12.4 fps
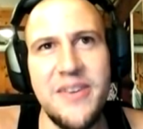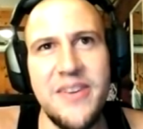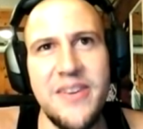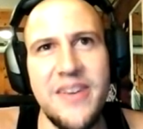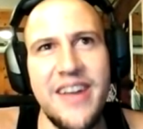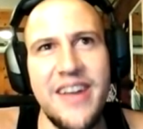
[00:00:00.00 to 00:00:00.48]

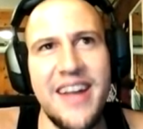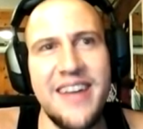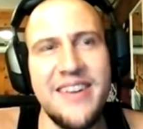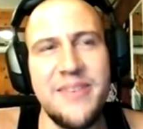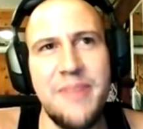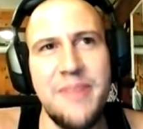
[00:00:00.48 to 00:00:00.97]
you,
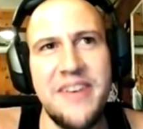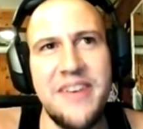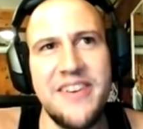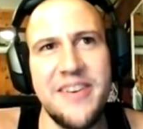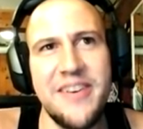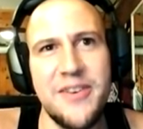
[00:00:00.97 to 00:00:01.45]
you
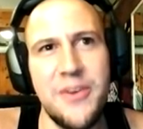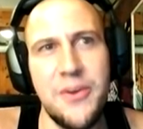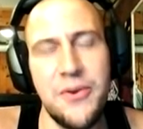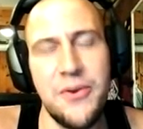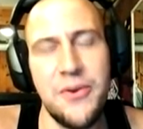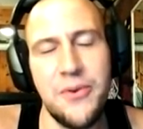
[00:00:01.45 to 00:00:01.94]
mentioned your
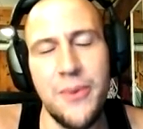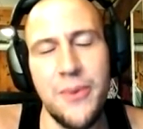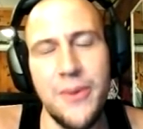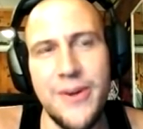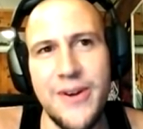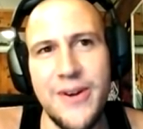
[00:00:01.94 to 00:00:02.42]
social
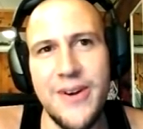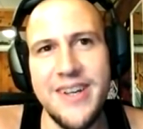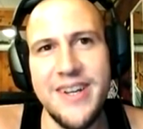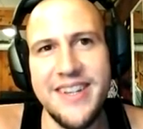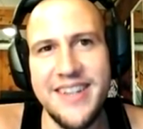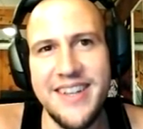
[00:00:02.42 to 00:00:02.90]

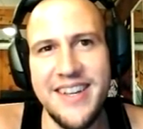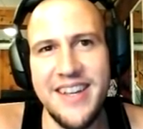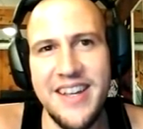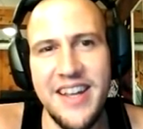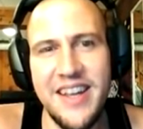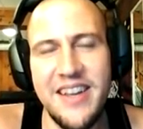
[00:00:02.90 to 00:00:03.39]
worker
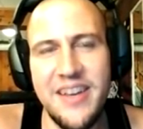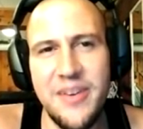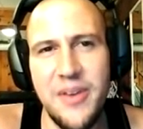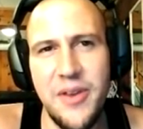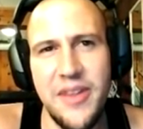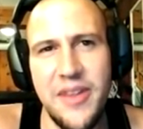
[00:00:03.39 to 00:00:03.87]

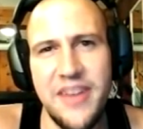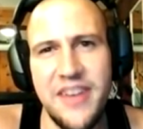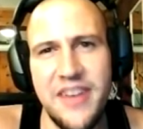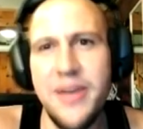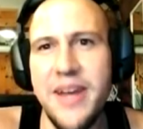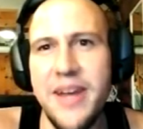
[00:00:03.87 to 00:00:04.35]

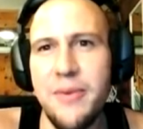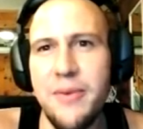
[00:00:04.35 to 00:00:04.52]
that you get